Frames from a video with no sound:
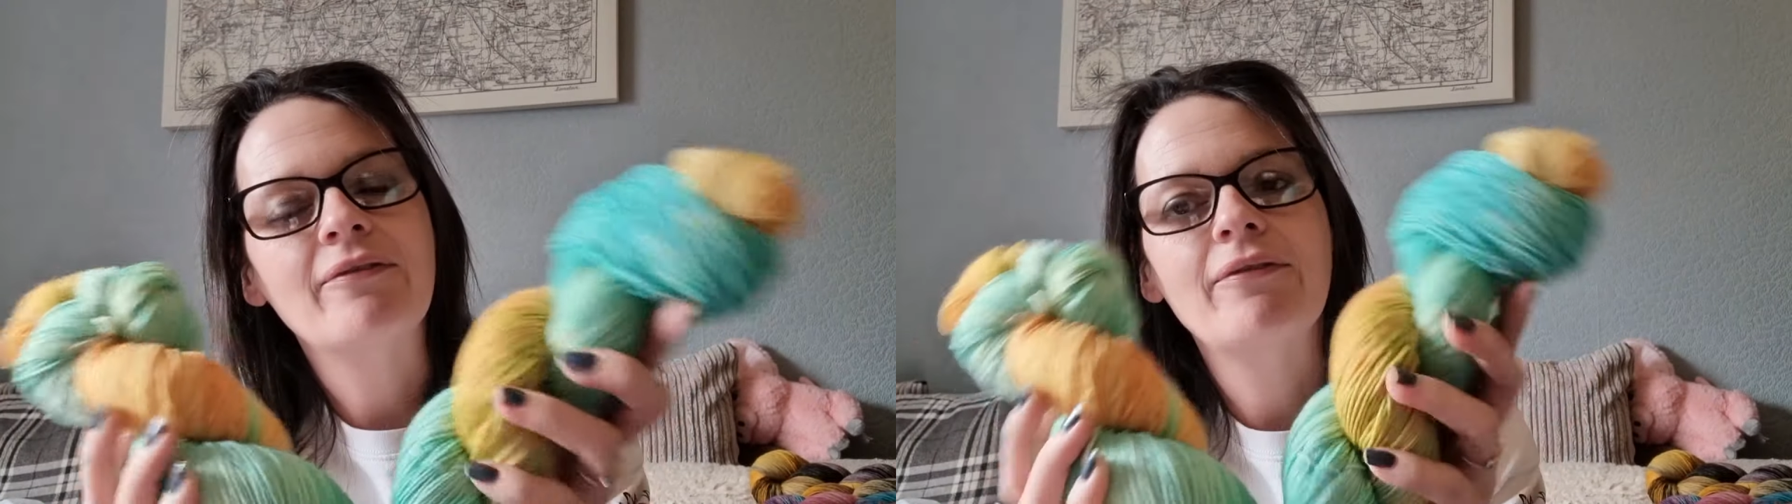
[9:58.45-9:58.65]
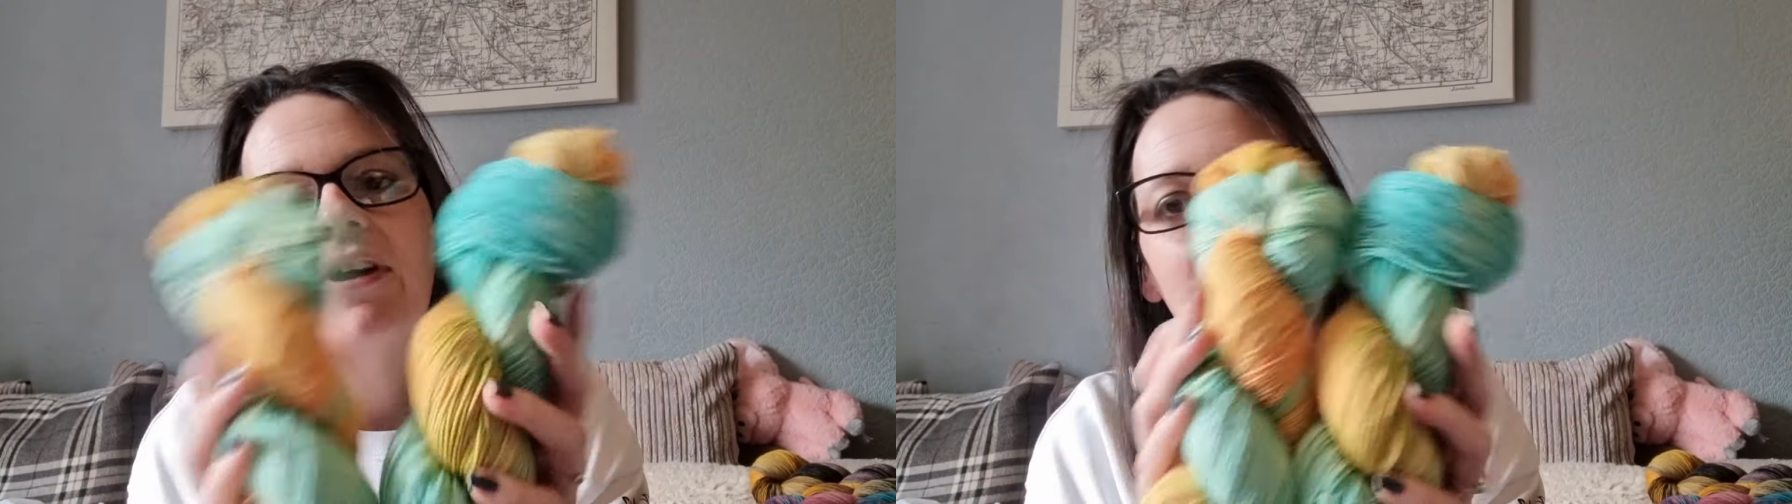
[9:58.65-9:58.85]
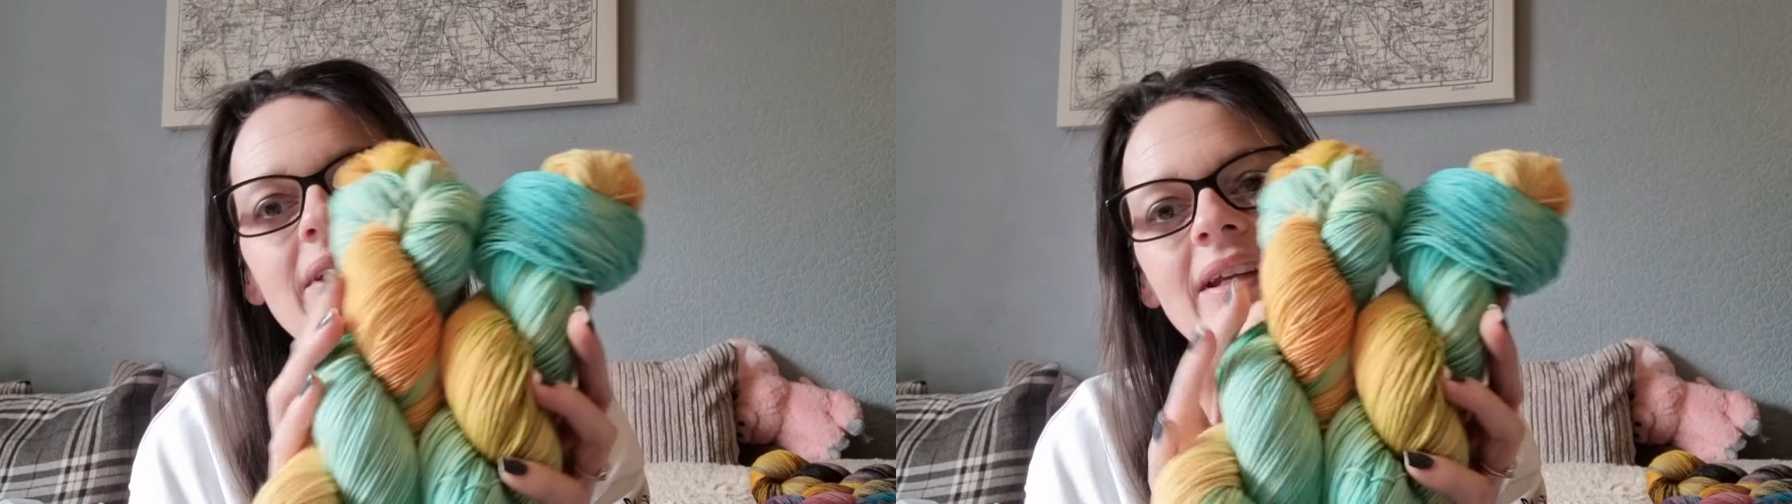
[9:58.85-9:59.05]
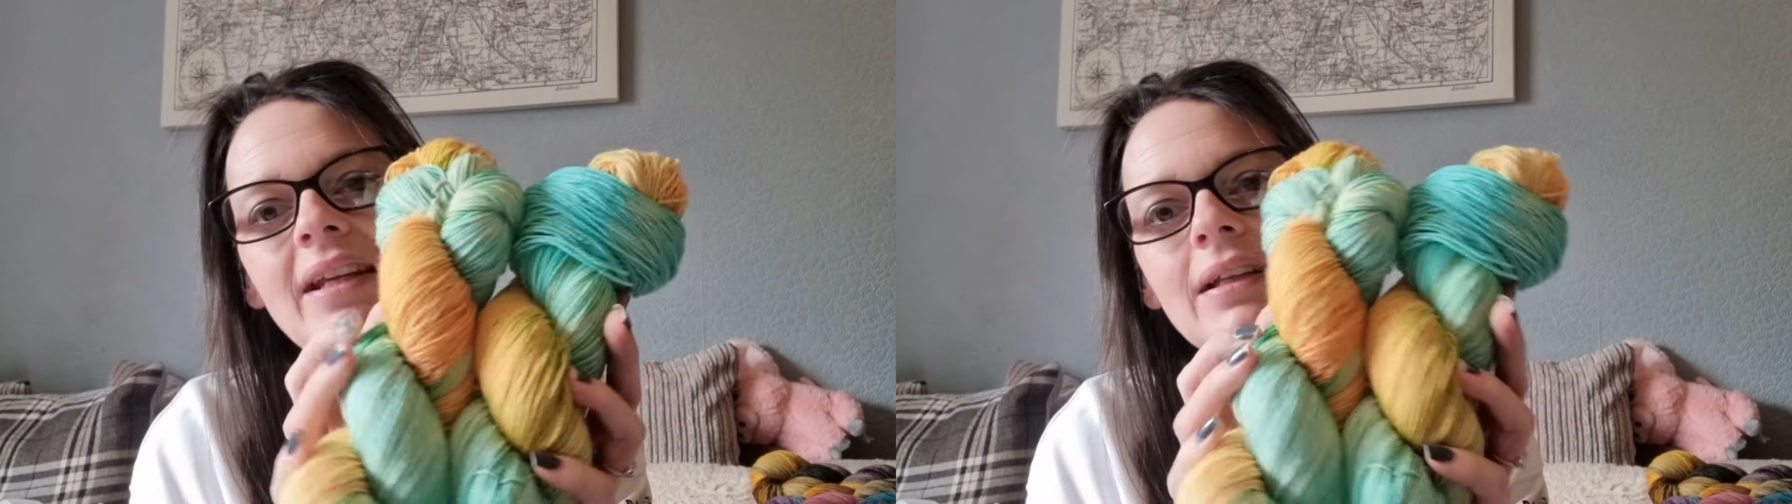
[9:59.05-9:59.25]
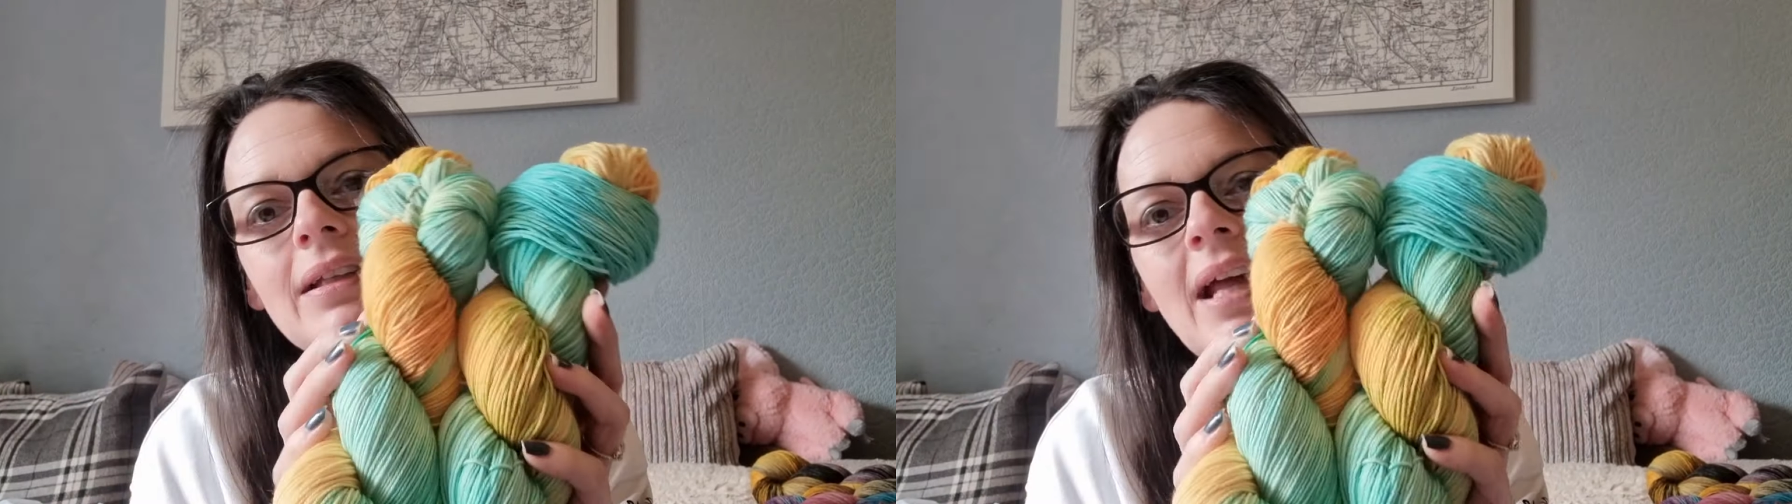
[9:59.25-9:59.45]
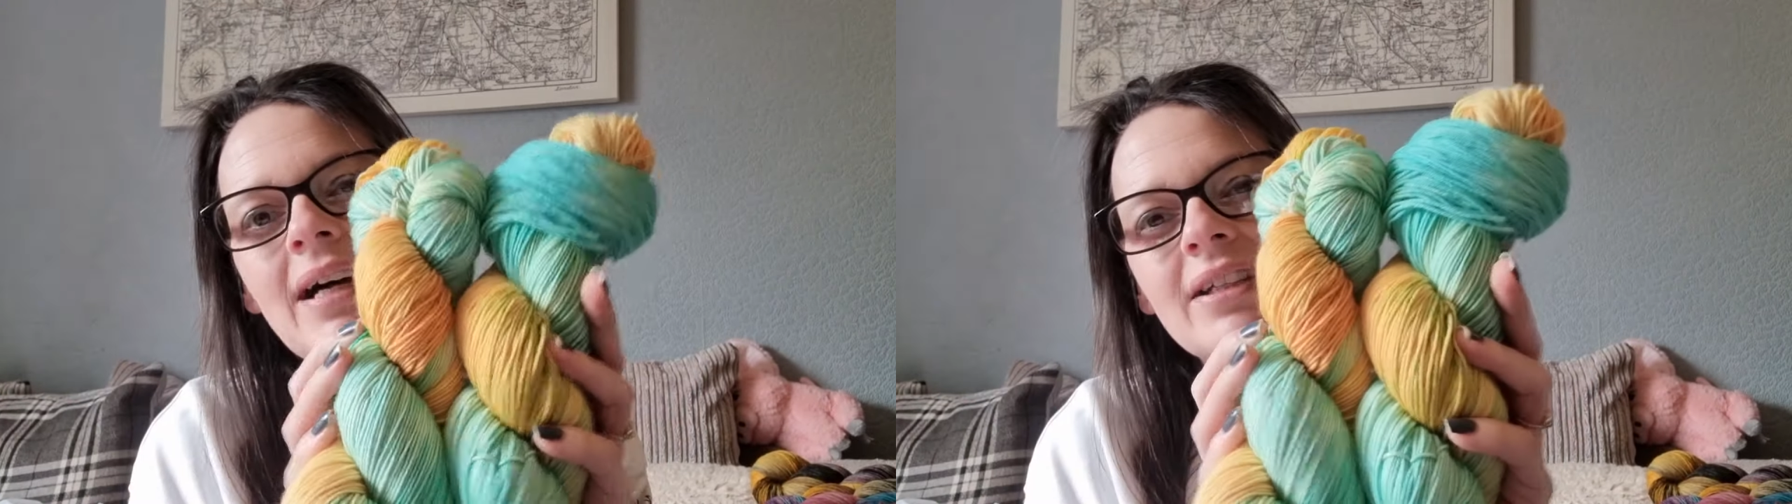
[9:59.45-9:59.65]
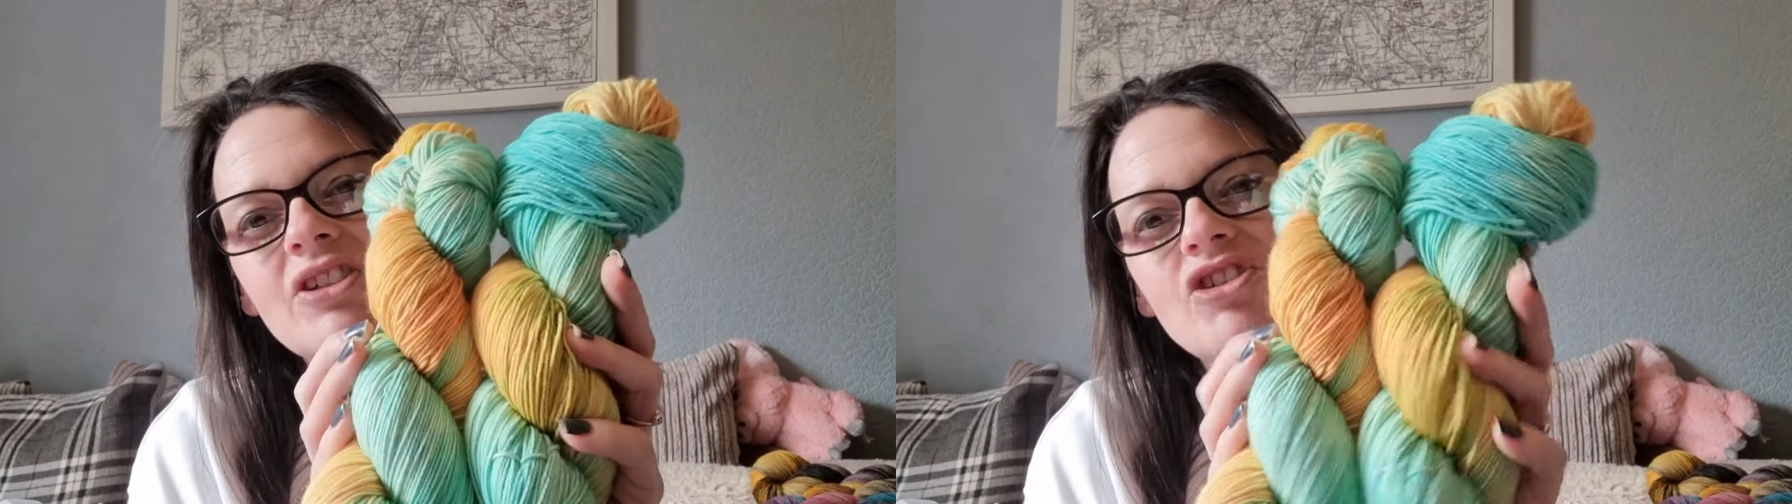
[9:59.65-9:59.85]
very light